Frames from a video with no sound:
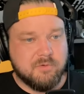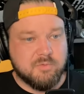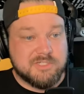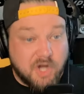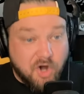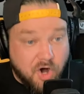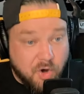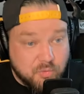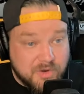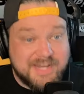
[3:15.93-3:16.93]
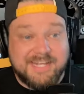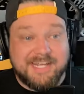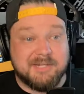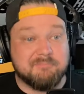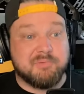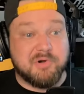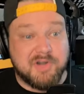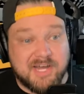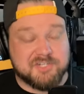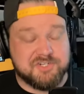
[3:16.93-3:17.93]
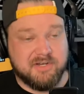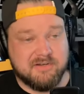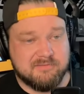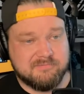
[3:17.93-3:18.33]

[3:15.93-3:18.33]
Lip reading: was already in production.